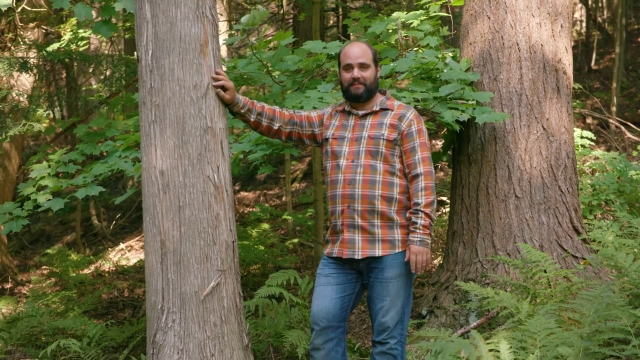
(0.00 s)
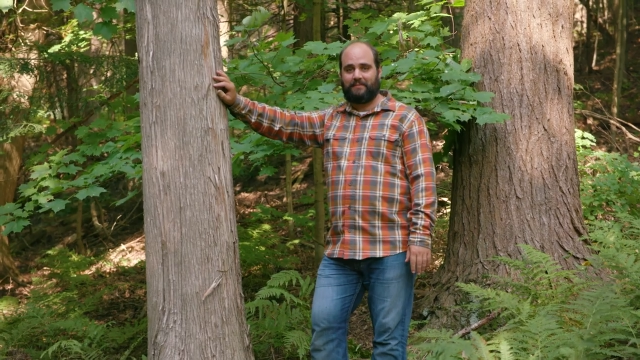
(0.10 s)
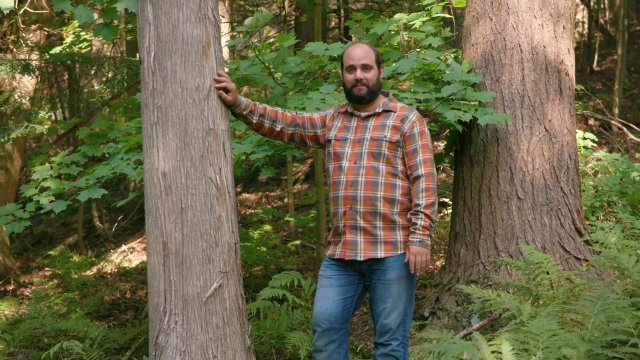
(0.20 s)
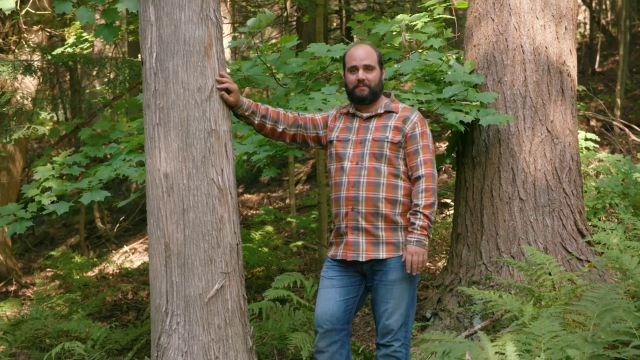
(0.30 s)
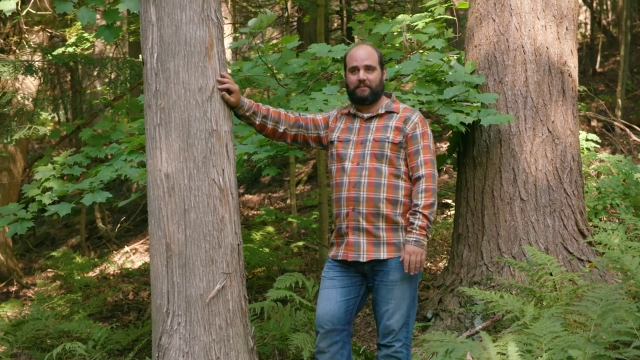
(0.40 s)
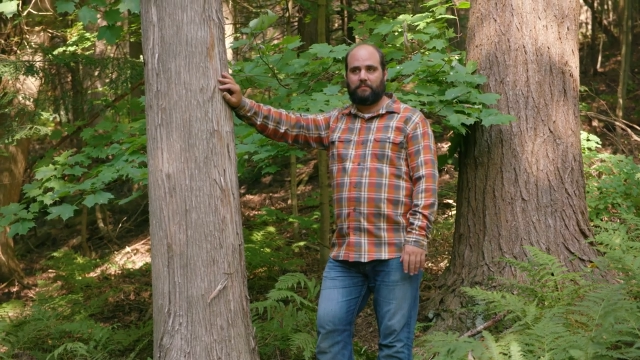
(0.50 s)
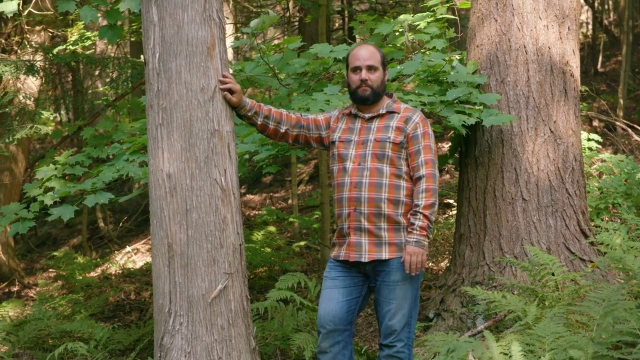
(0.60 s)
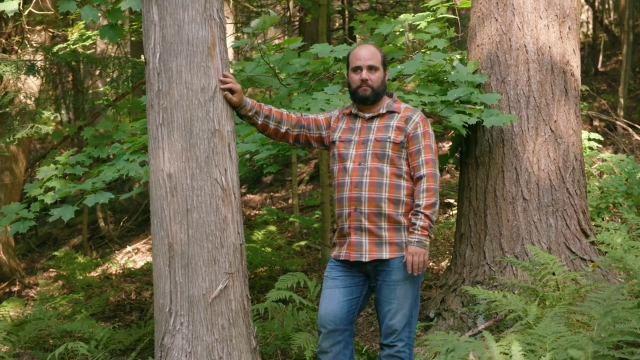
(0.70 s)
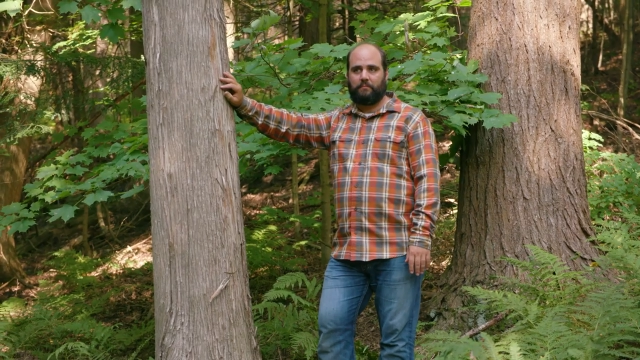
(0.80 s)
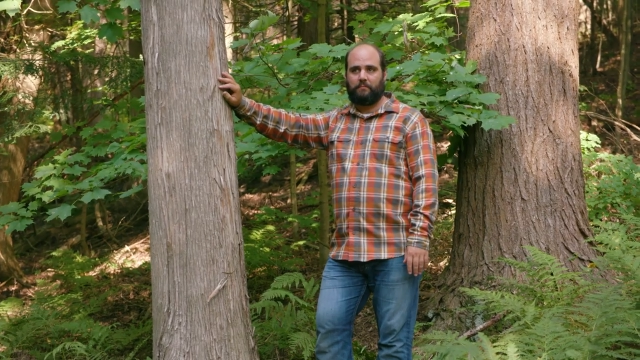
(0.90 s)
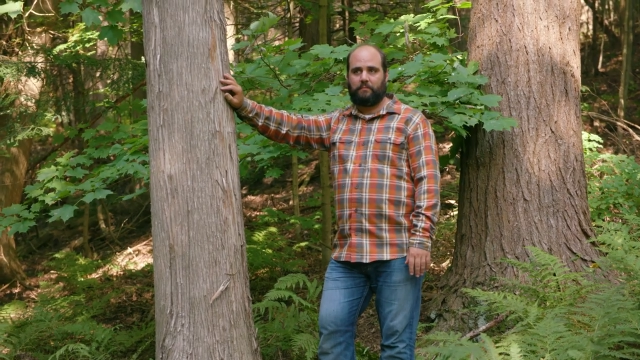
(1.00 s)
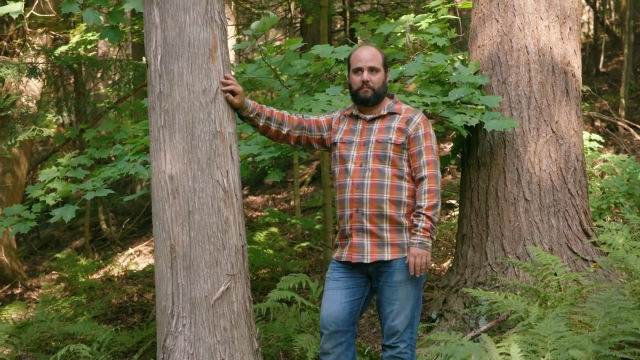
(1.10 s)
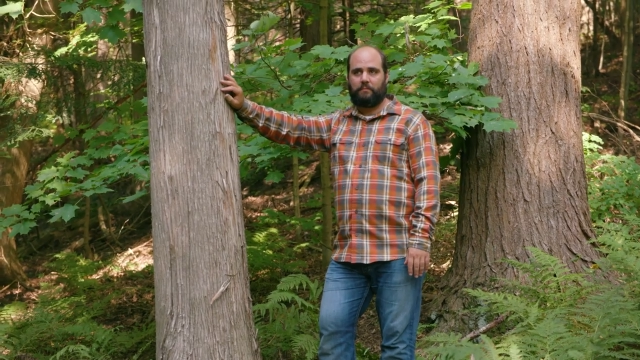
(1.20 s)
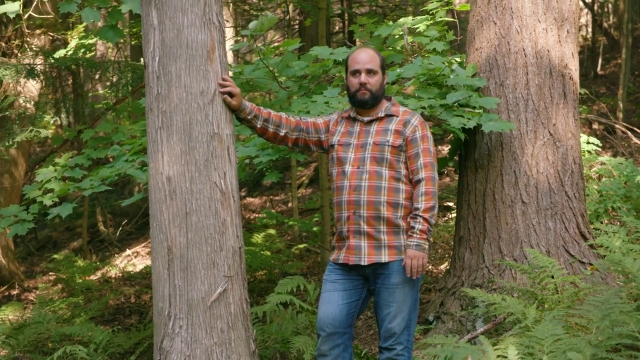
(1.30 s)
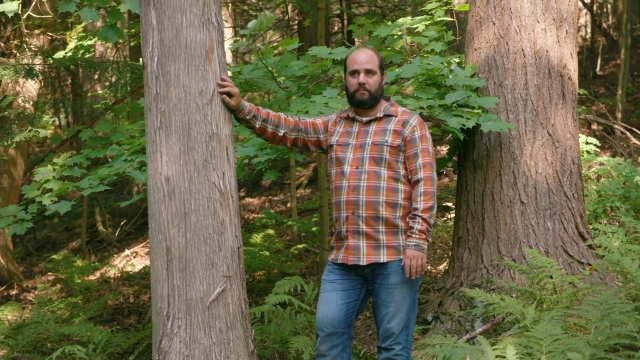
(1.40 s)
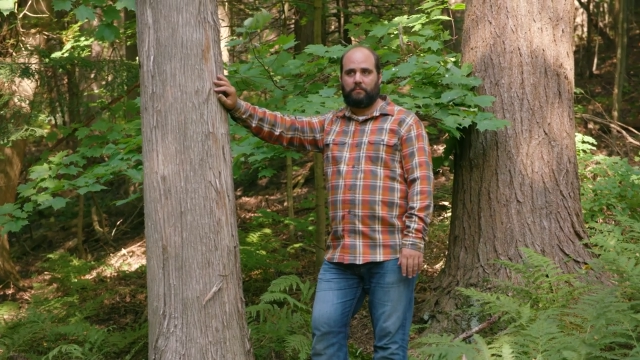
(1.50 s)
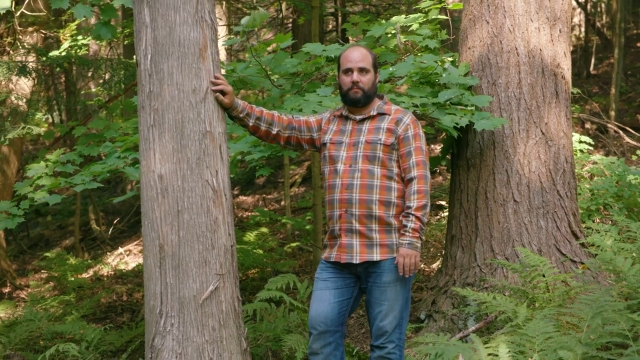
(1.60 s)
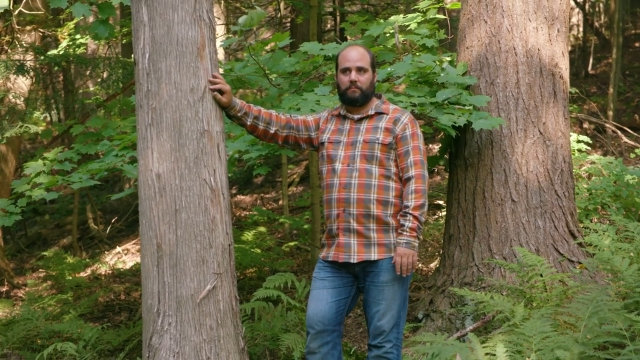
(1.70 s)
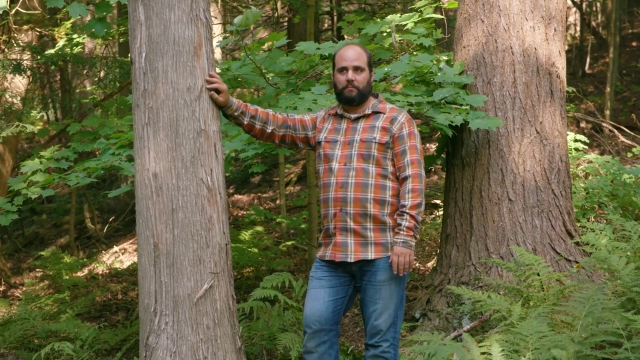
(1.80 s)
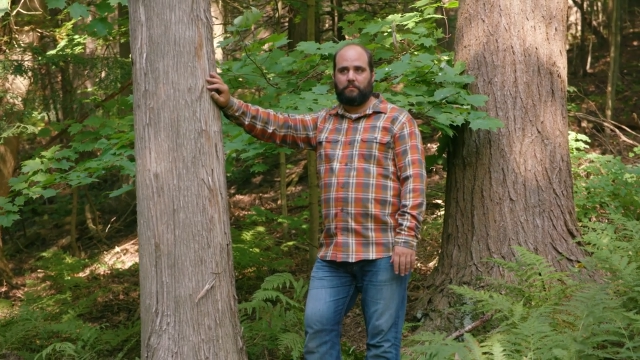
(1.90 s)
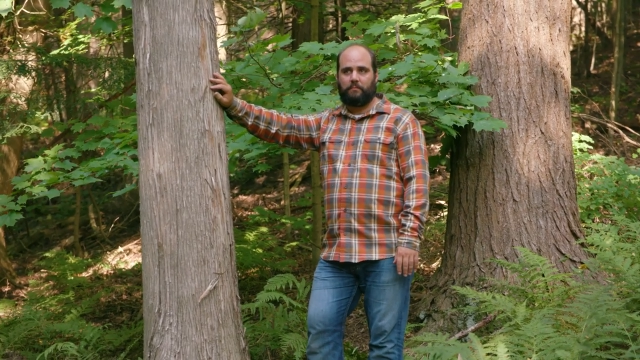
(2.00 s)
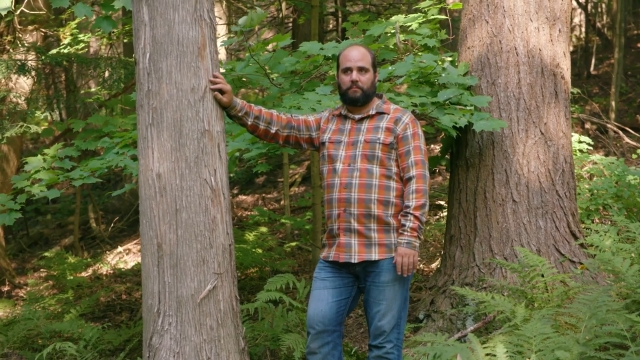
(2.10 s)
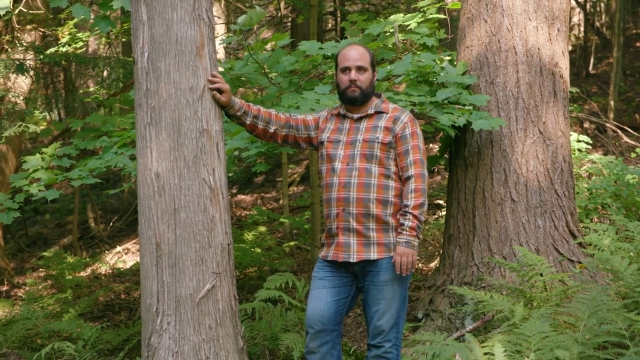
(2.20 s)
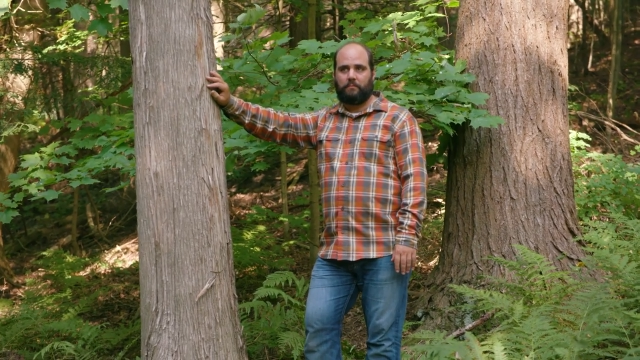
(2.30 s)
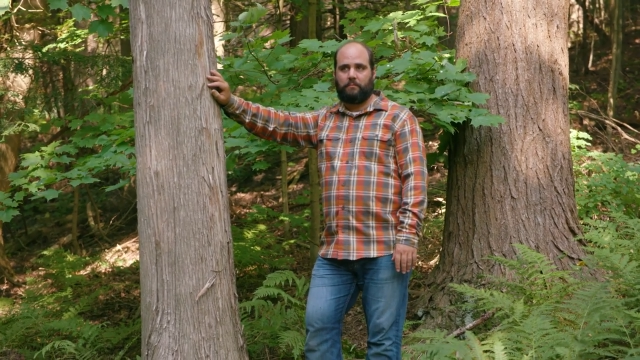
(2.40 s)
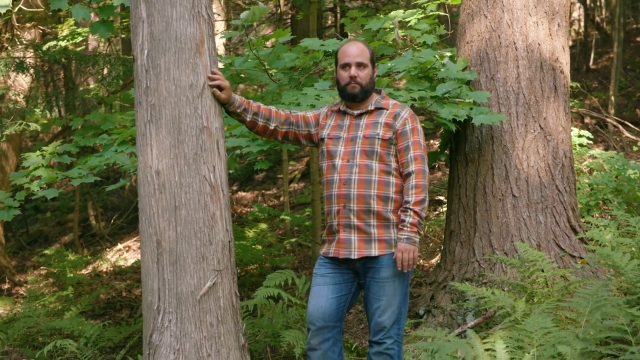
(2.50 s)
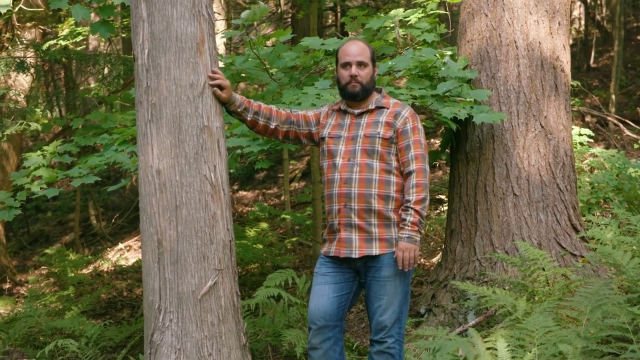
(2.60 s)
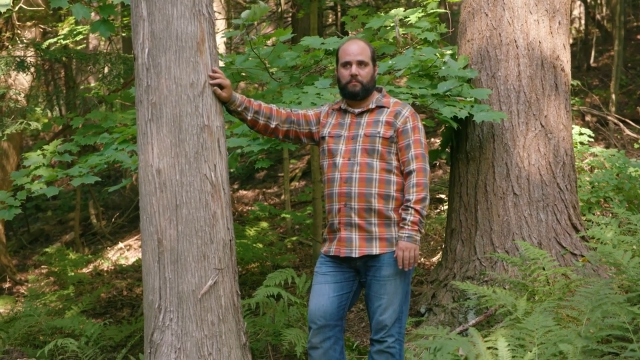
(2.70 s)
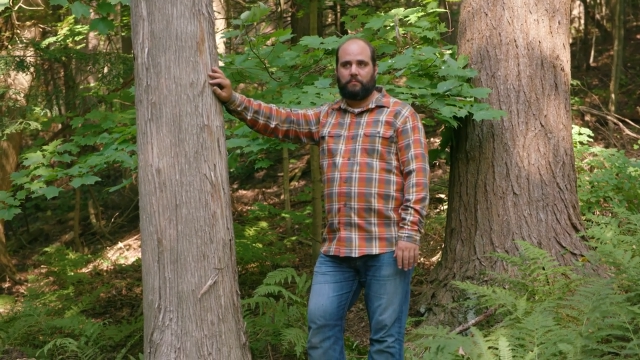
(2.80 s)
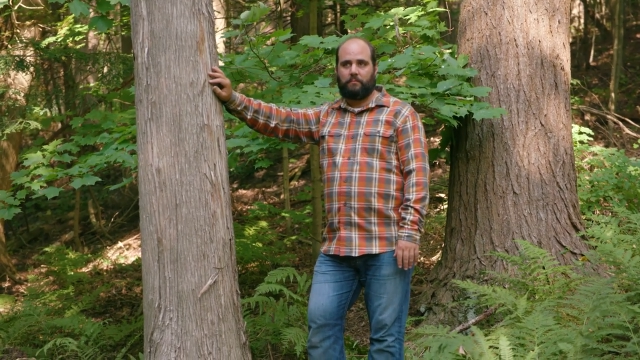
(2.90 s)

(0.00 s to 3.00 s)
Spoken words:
No one is speaking in this clip.